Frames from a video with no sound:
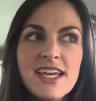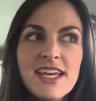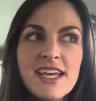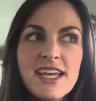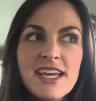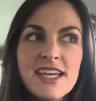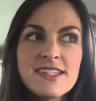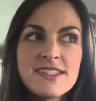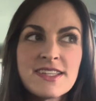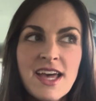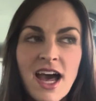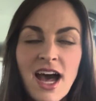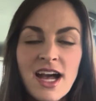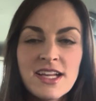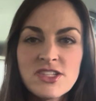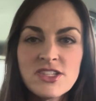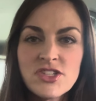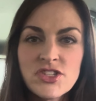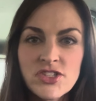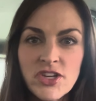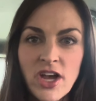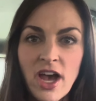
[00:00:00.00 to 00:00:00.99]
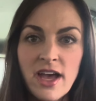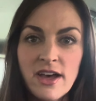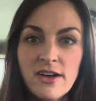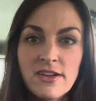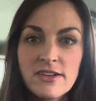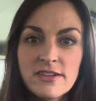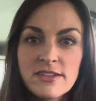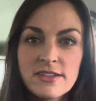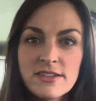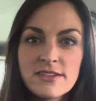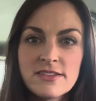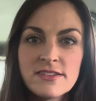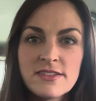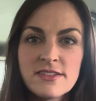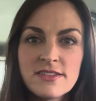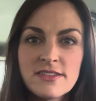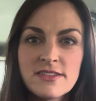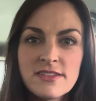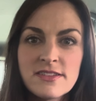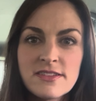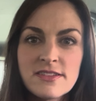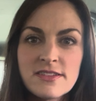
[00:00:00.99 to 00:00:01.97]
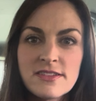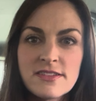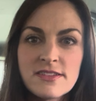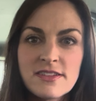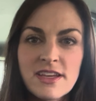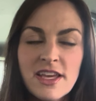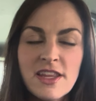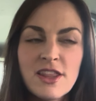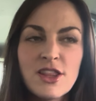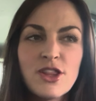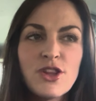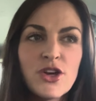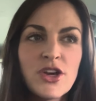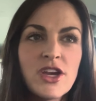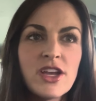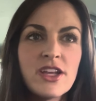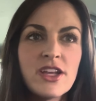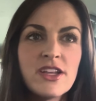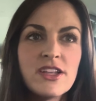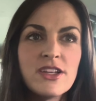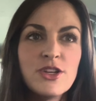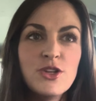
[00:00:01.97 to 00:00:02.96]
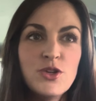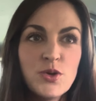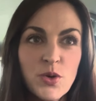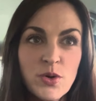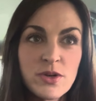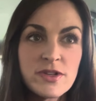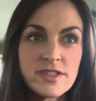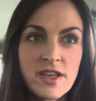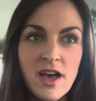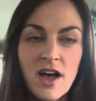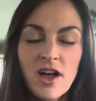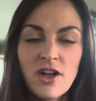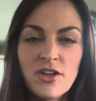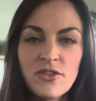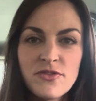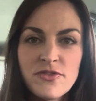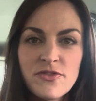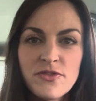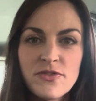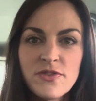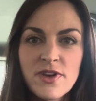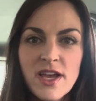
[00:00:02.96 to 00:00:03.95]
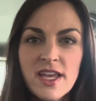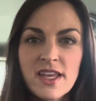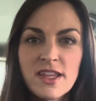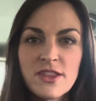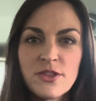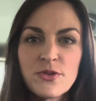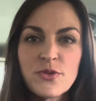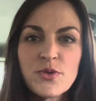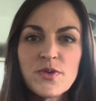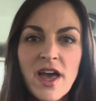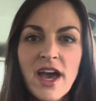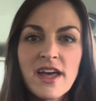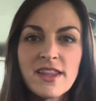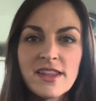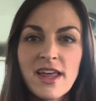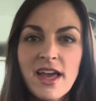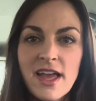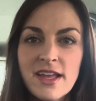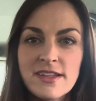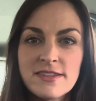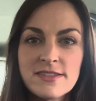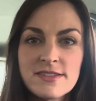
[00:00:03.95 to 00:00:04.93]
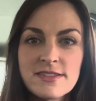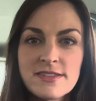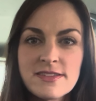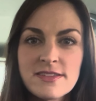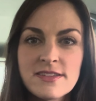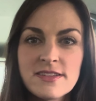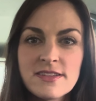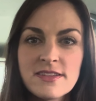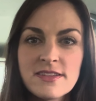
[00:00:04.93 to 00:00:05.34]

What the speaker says: is God's child. And look at yourself through that lens.